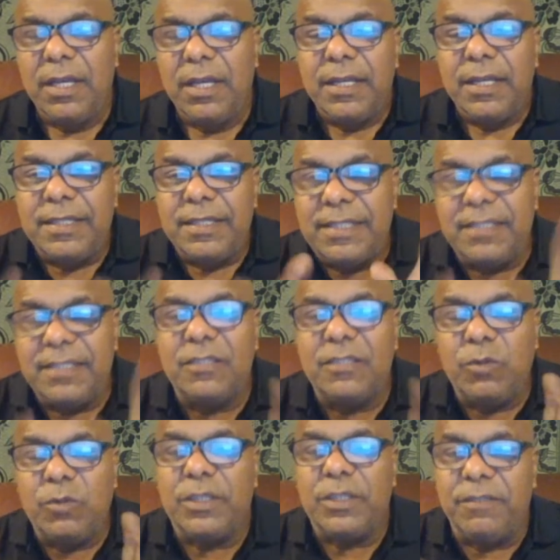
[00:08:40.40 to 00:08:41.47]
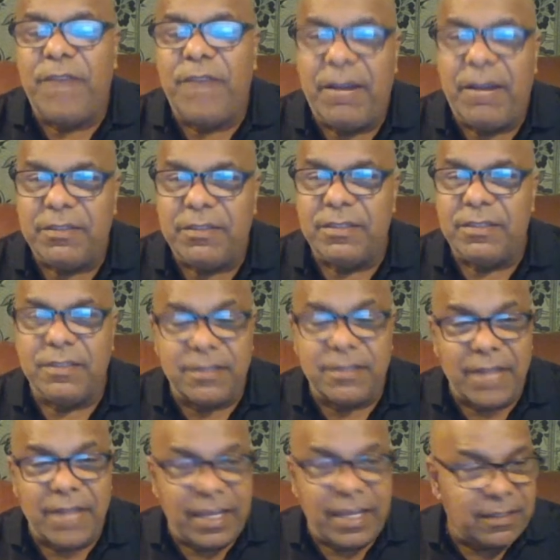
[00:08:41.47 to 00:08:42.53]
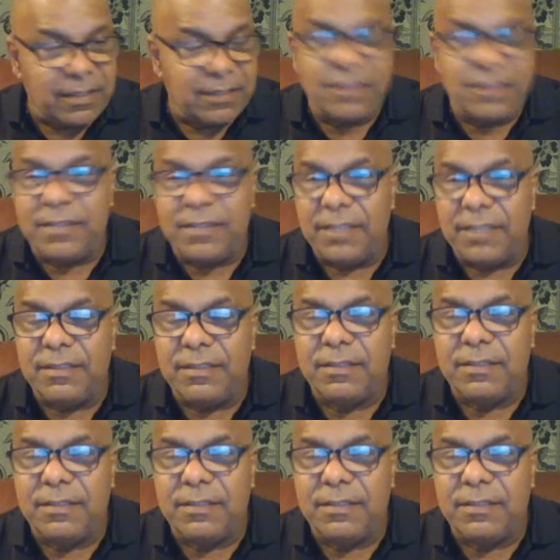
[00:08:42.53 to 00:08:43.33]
This is what the virus is. It's like SIDS.